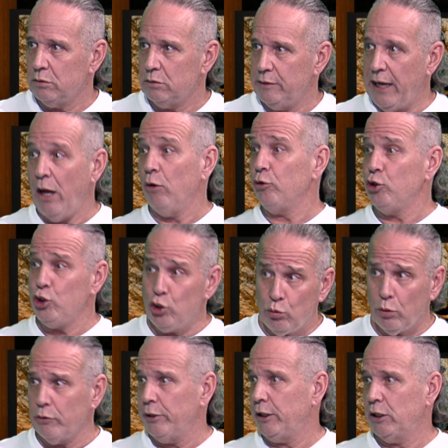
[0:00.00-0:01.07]
Now you
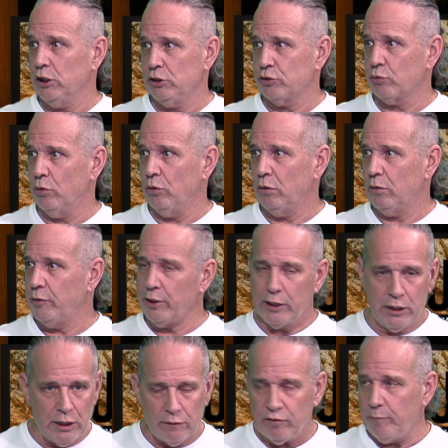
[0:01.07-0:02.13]
are in control. The
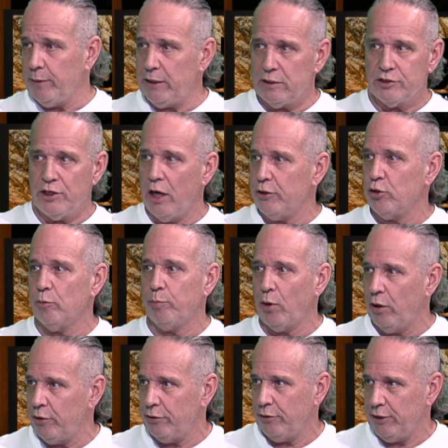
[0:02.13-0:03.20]
government is not your
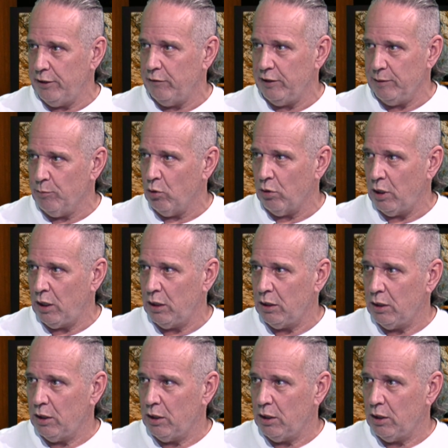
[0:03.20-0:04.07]
partner here anymore.